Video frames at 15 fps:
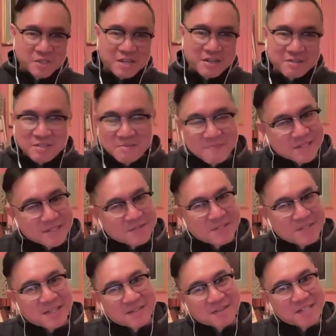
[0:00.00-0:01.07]
shout out to mental
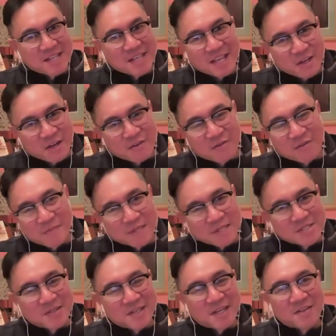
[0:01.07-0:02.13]
health taking care of your
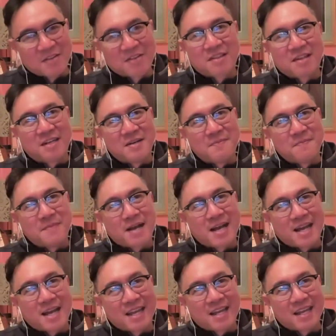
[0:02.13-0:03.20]
mental health um,
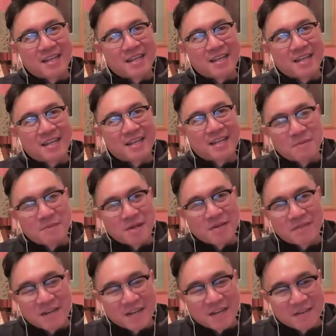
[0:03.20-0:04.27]
i you know my
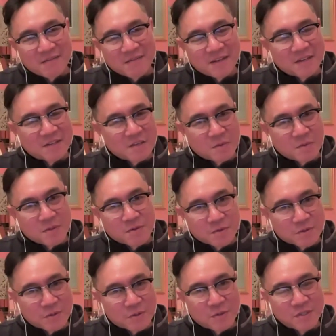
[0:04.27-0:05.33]
wife and i found out that we
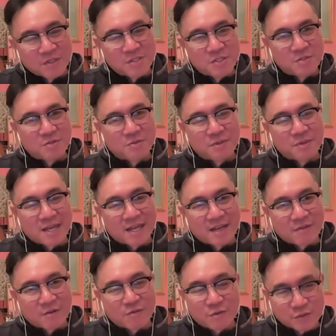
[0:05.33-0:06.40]
were going to
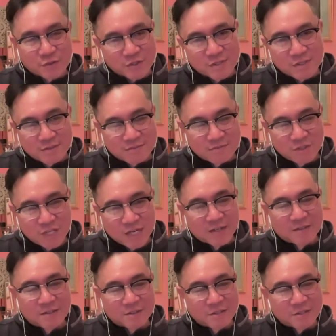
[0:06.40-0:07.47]
have our first
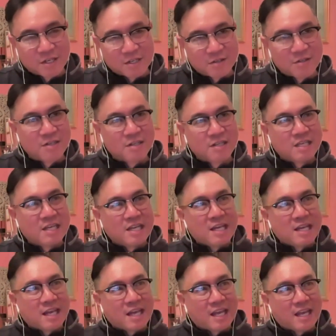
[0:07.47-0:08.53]
child our daughter
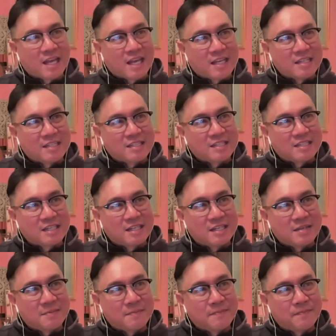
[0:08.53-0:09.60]
and
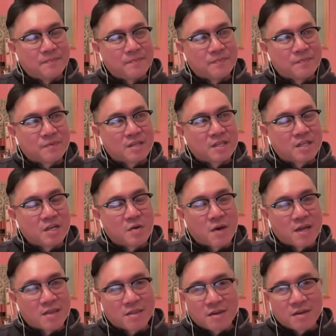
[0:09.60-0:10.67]
um, you know
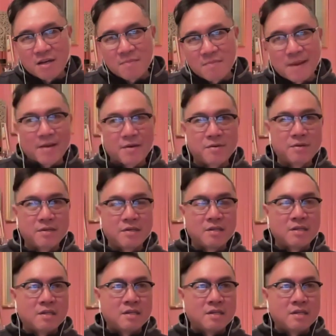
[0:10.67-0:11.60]
i thought about